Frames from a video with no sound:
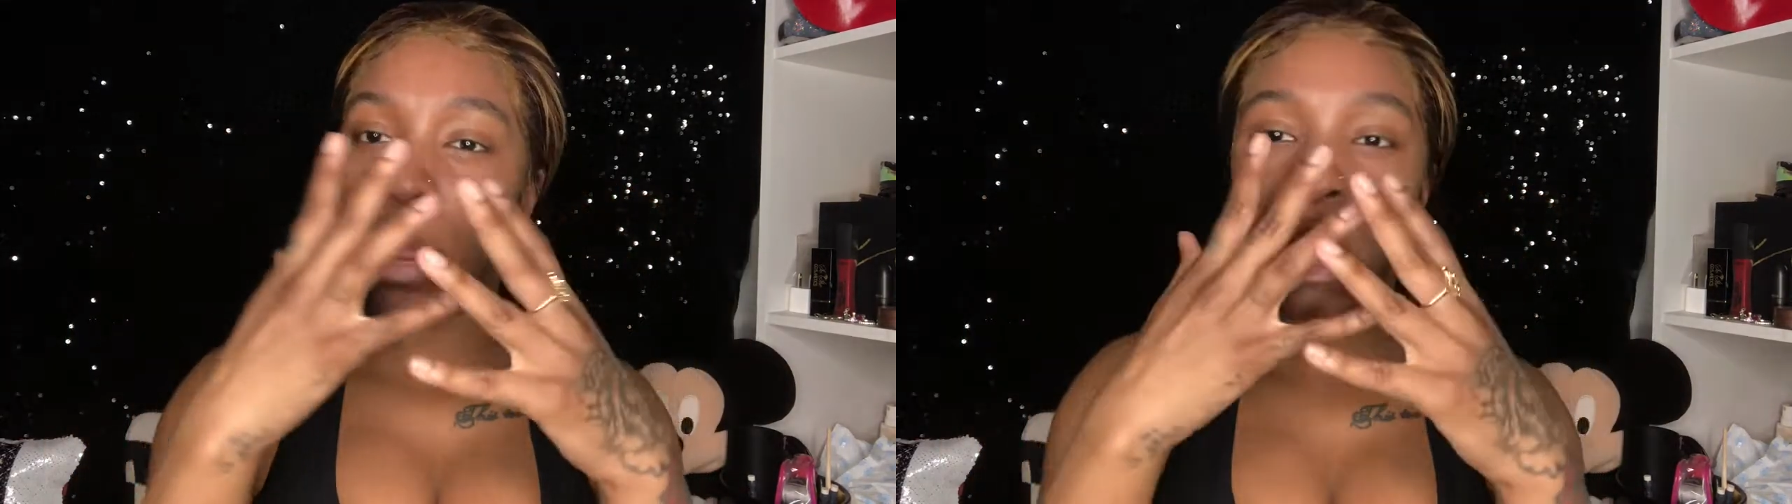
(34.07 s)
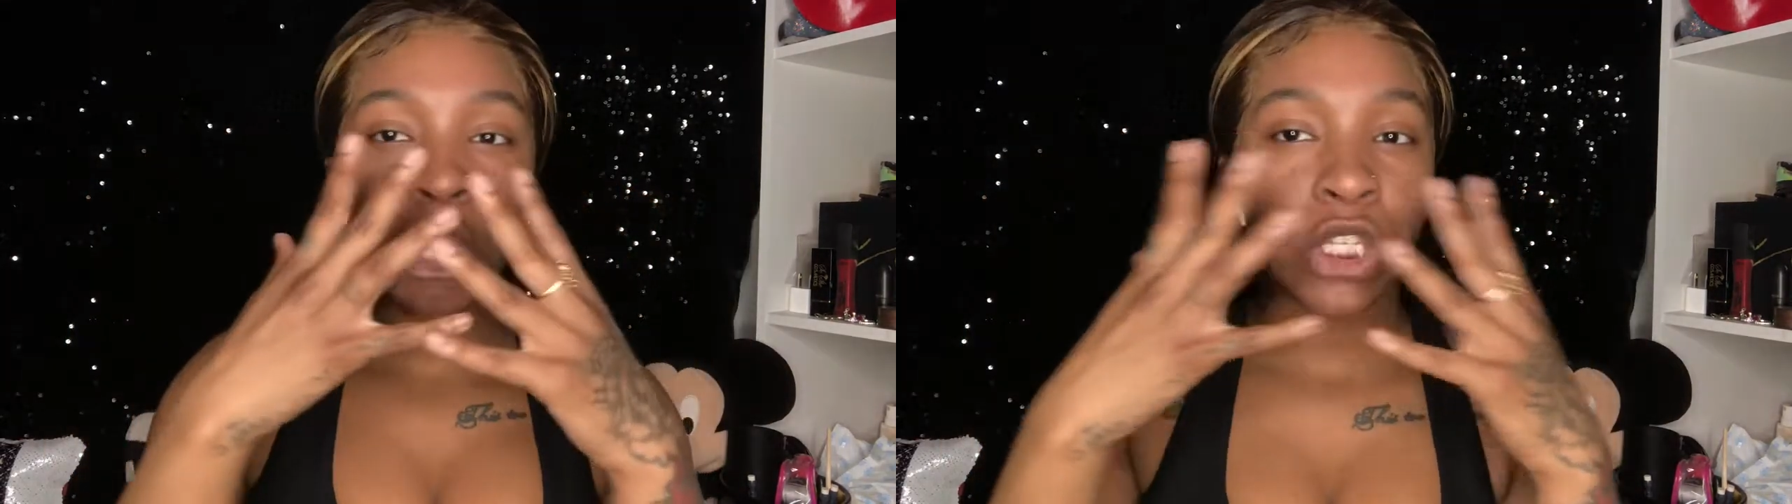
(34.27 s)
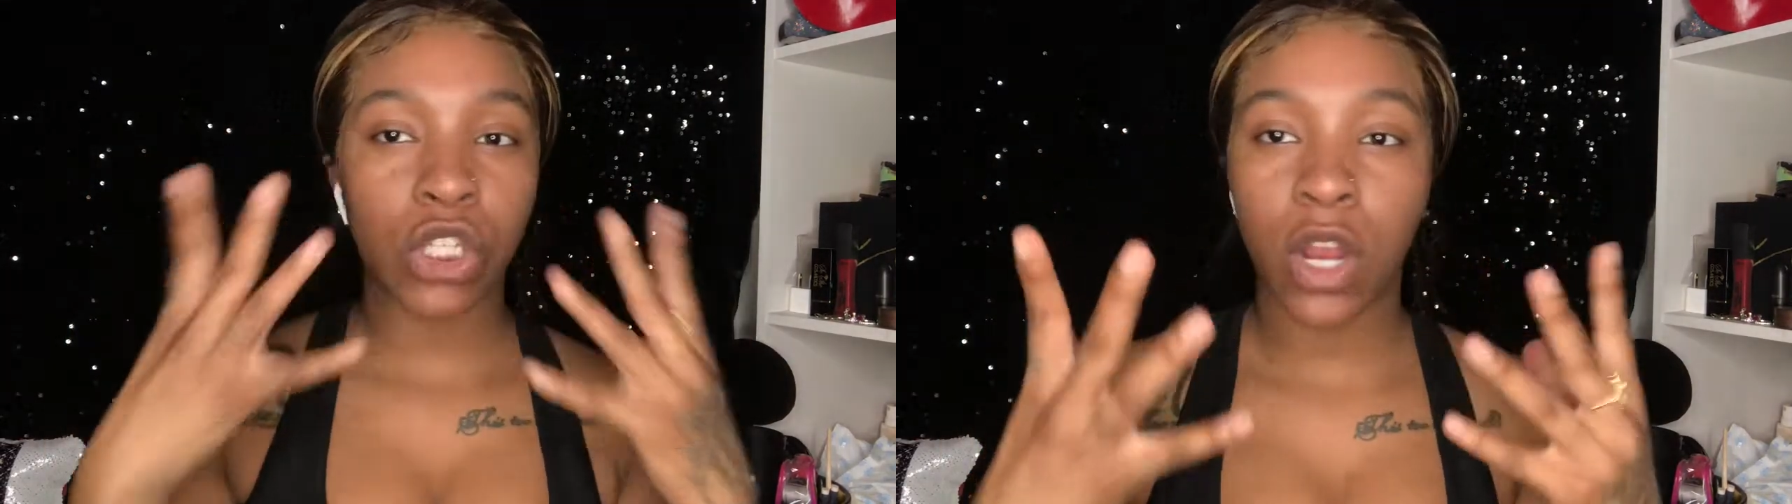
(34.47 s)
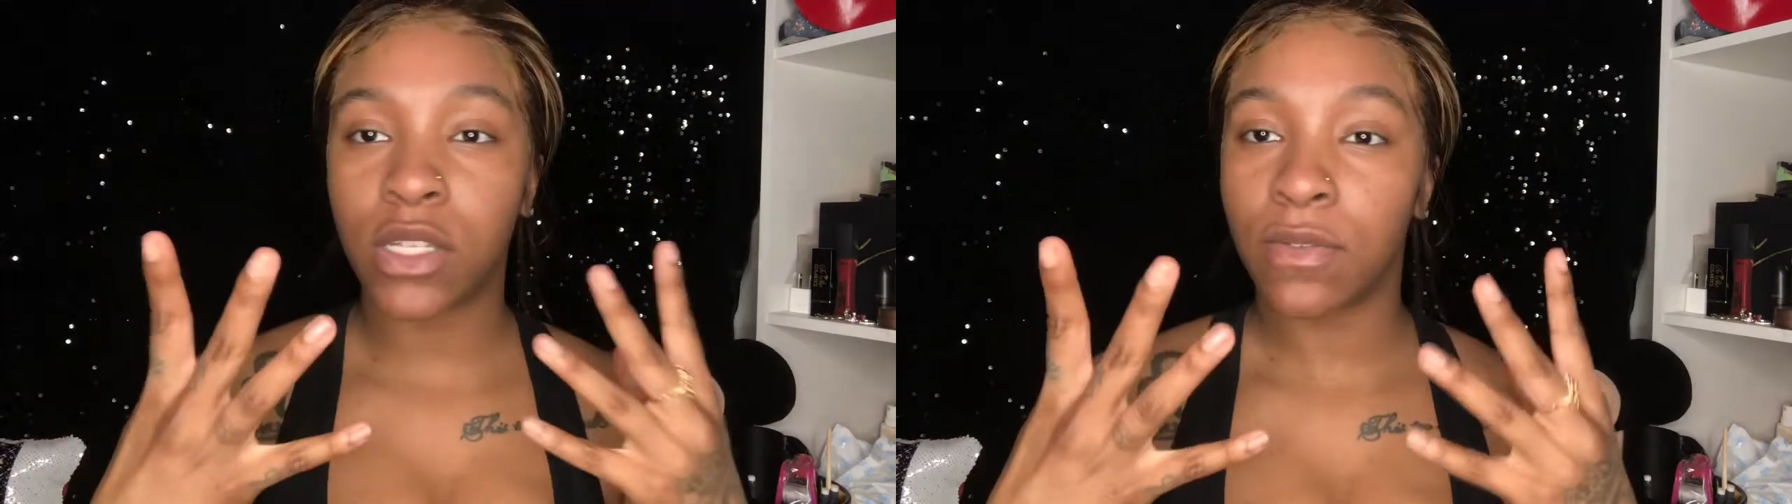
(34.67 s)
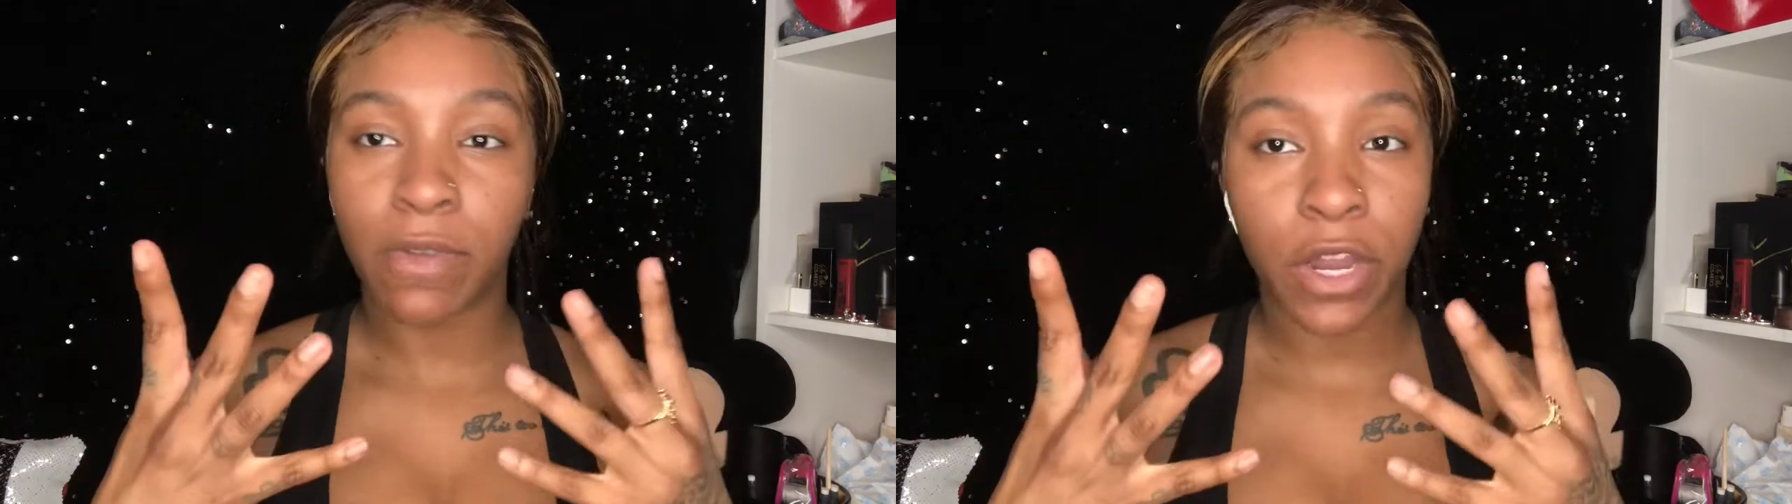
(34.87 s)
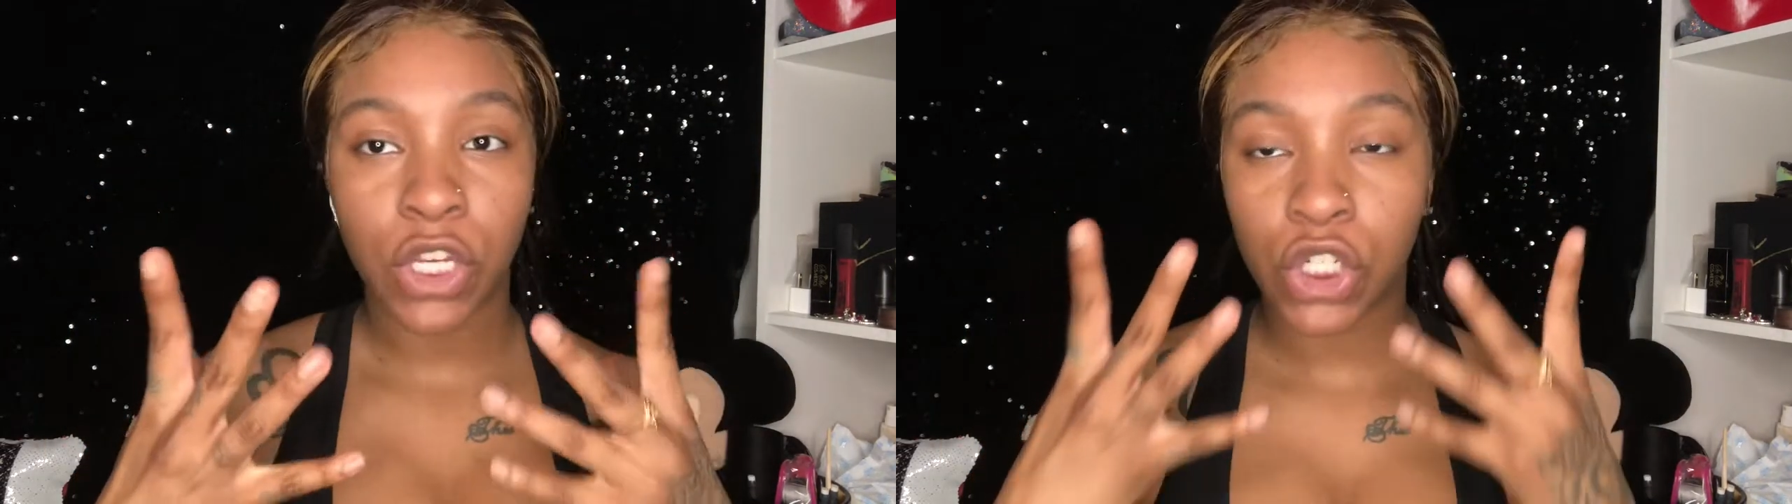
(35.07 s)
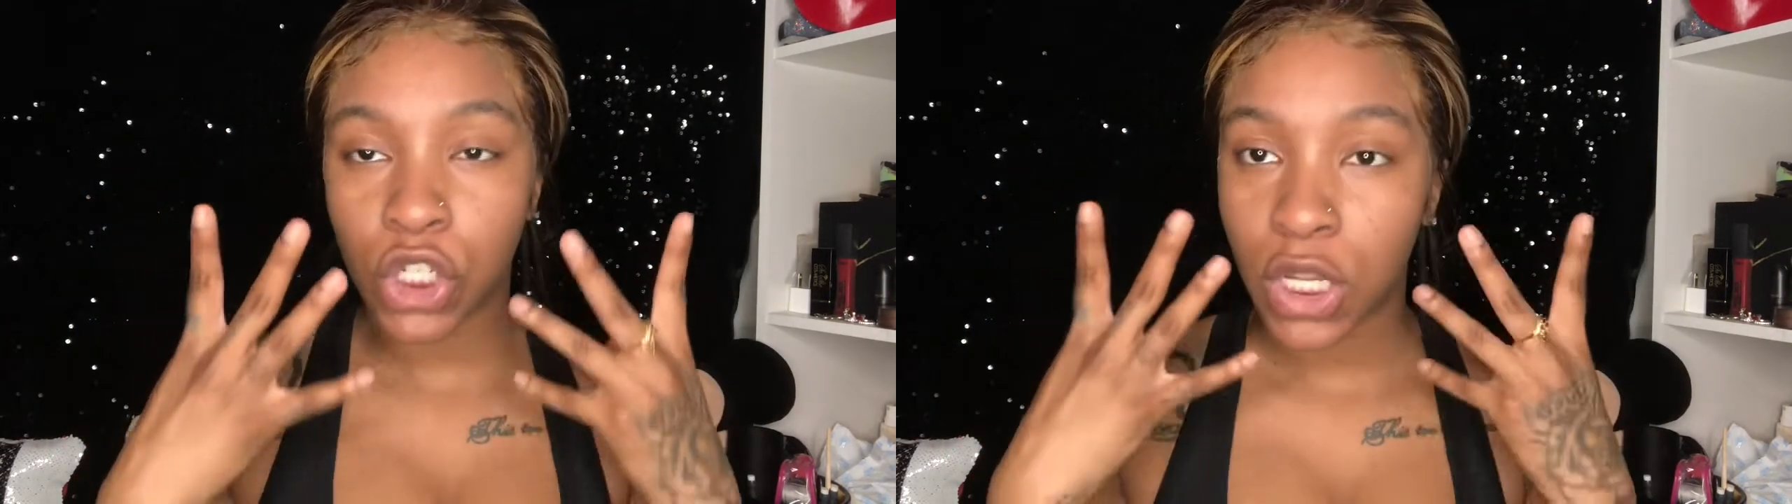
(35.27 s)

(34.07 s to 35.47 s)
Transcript: start to finish,